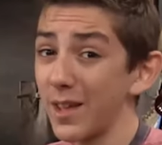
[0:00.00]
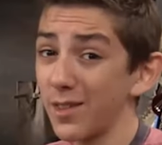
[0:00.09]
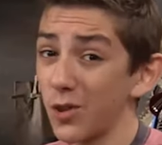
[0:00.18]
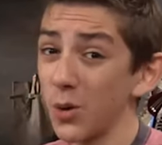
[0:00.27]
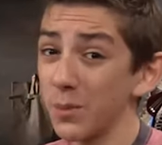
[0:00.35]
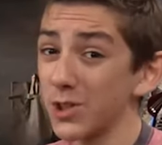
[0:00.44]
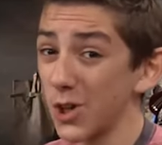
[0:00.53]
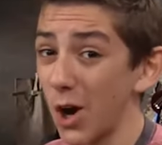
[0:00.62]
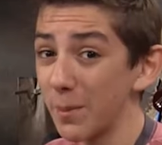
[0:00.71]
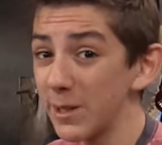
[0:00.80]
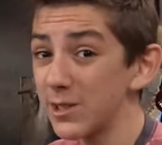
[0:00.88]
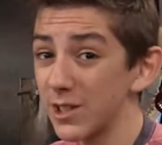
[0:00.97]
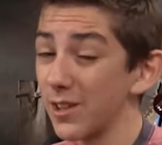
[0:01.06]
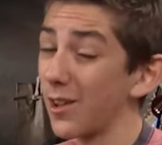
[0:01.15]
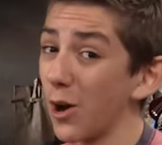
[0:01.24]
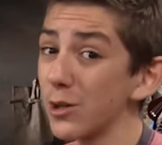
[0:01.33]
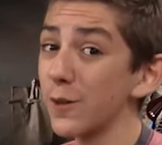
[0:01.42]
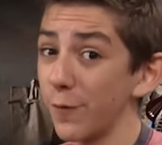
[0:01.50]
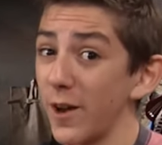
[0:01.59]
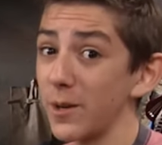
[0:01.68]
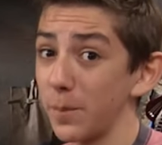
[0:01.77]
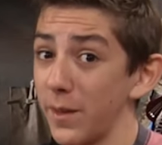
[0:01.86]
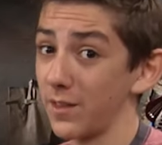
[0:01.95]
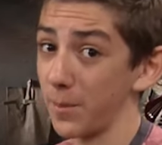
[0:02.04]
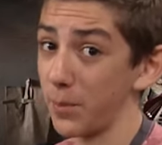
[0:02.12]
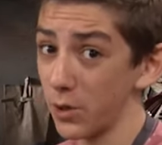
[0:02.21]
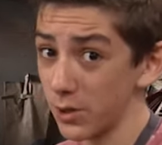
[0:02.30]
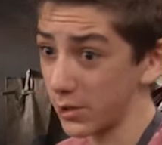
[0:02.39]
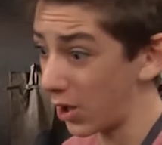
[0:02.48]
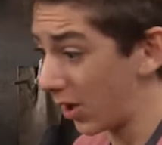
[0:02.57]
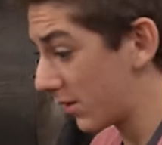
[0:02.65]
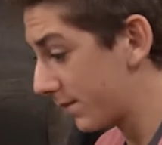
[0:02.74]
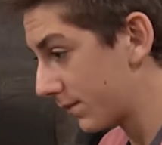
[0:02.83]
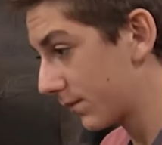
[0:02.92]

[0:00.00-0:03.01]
make so much garbage, it's hard to find a place to put it all.